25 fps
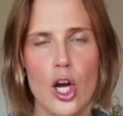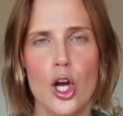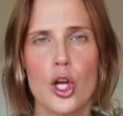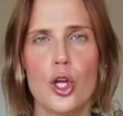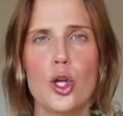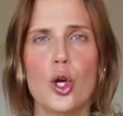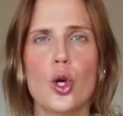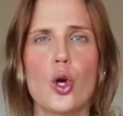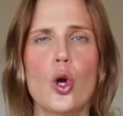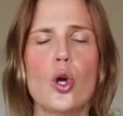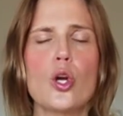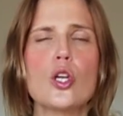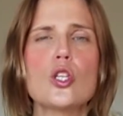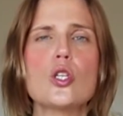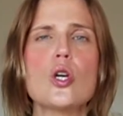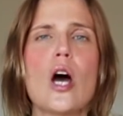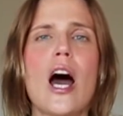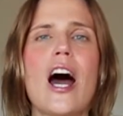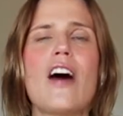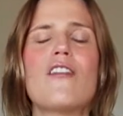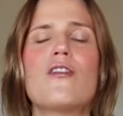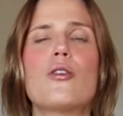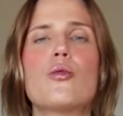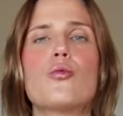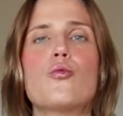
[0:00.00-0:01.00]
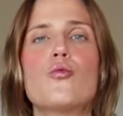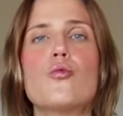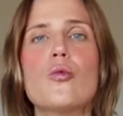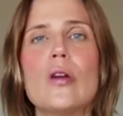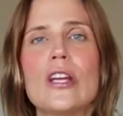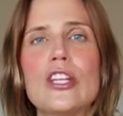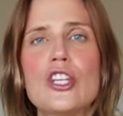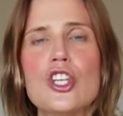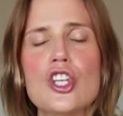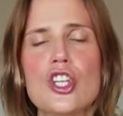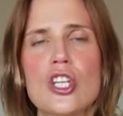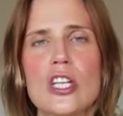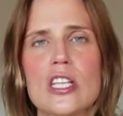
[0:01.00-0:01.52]
You're going to have a
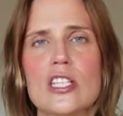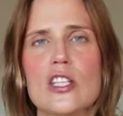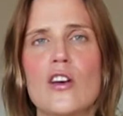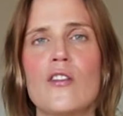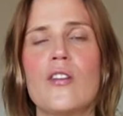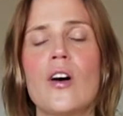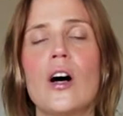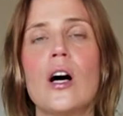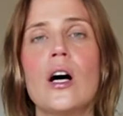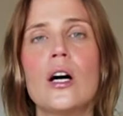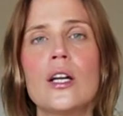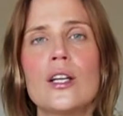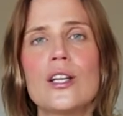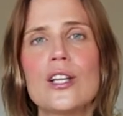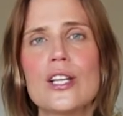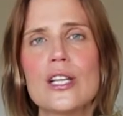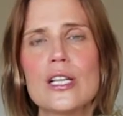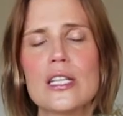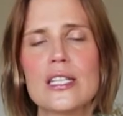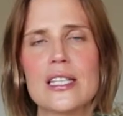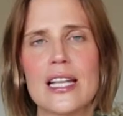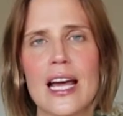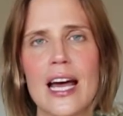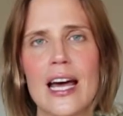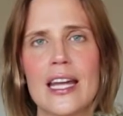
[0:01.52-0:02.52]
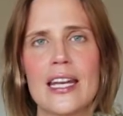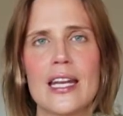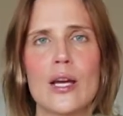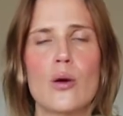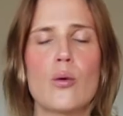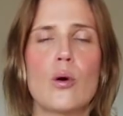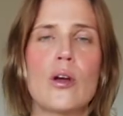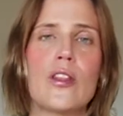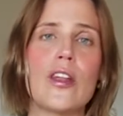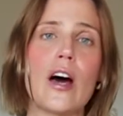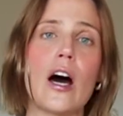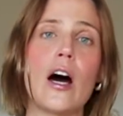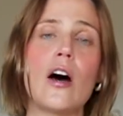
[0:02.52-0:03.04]
richness of understanding
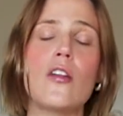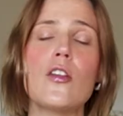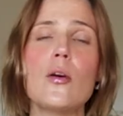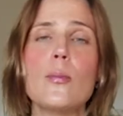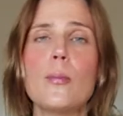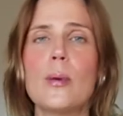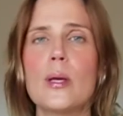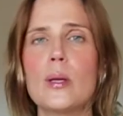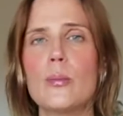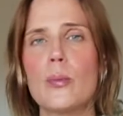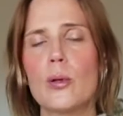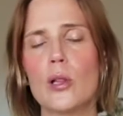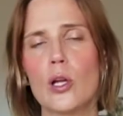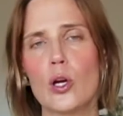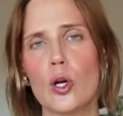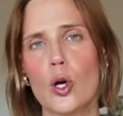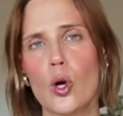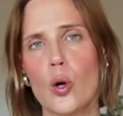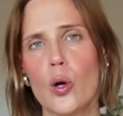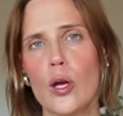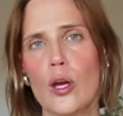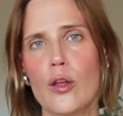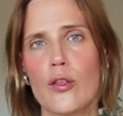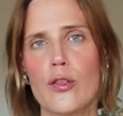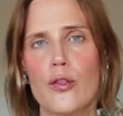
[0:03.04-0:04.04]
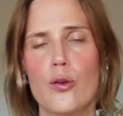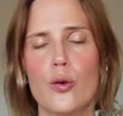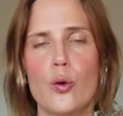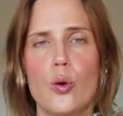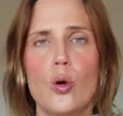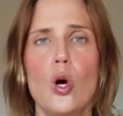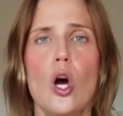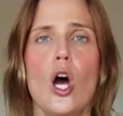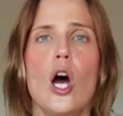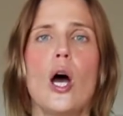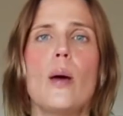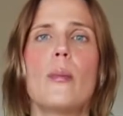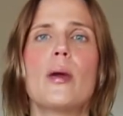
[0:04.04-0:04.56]
what other people are going through
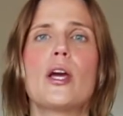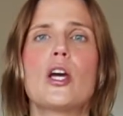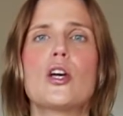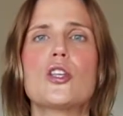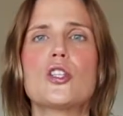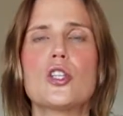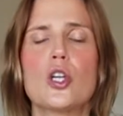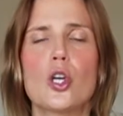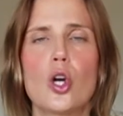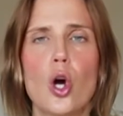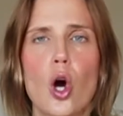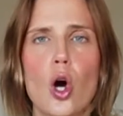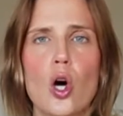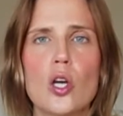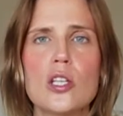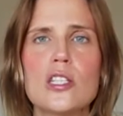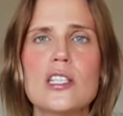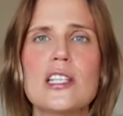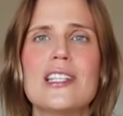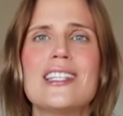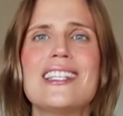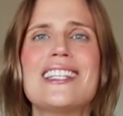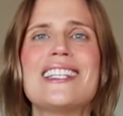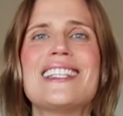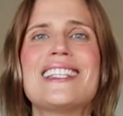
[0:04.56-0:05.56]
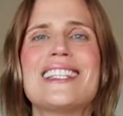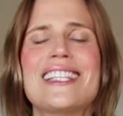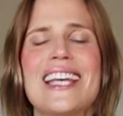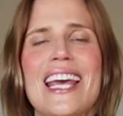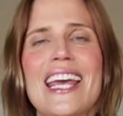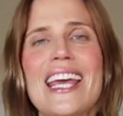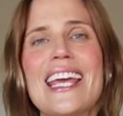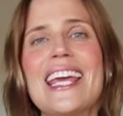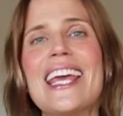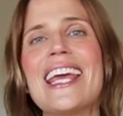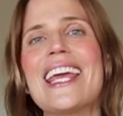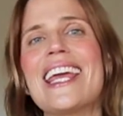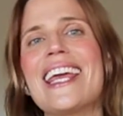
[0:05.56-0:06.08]
because you're constantly
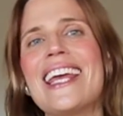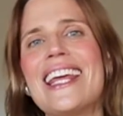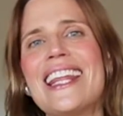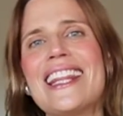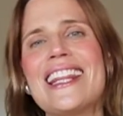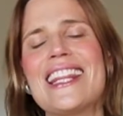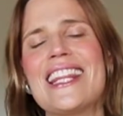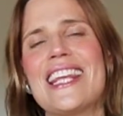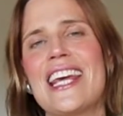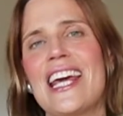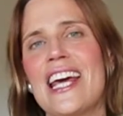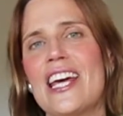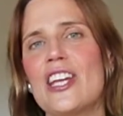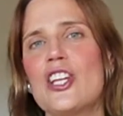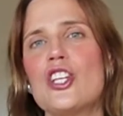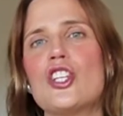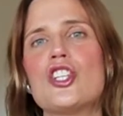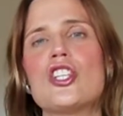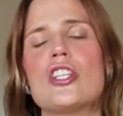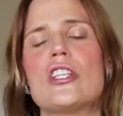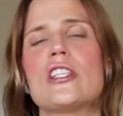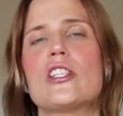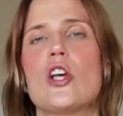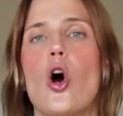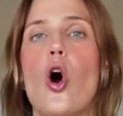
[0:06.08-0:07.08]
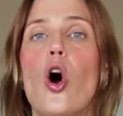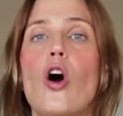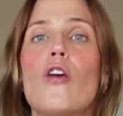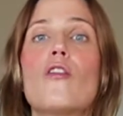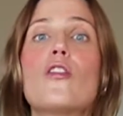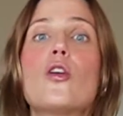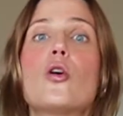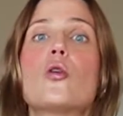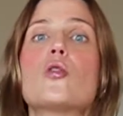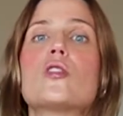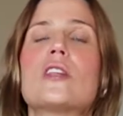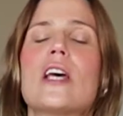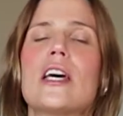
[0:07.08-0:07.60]
taking in the energies of
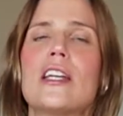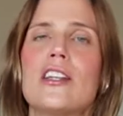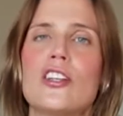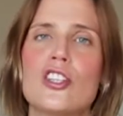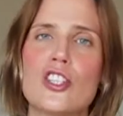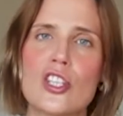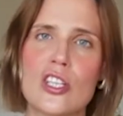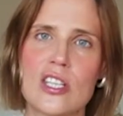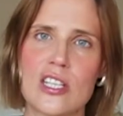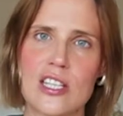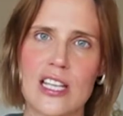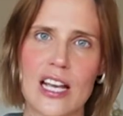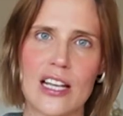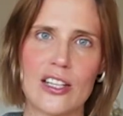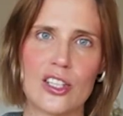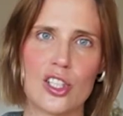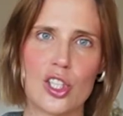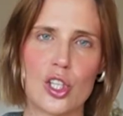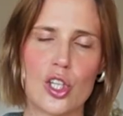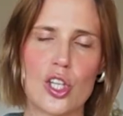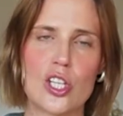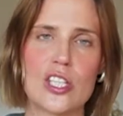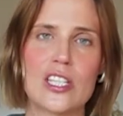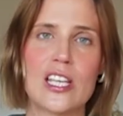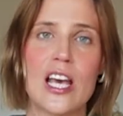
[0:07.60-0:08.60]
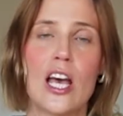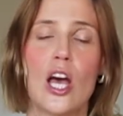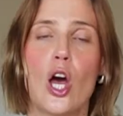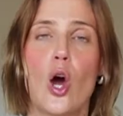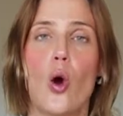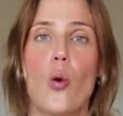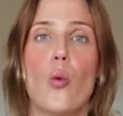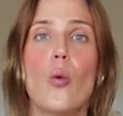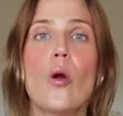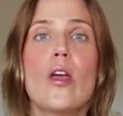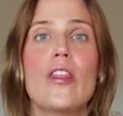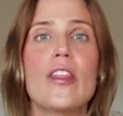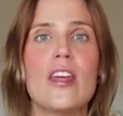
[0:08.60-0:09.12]
those energy centers
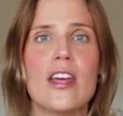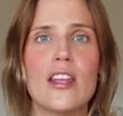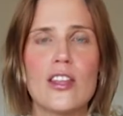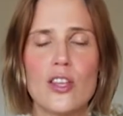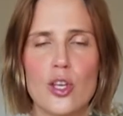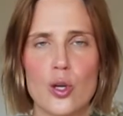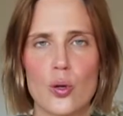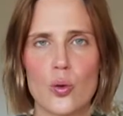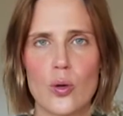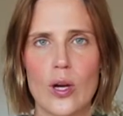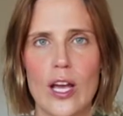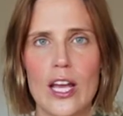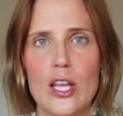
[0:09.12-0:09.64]
within you.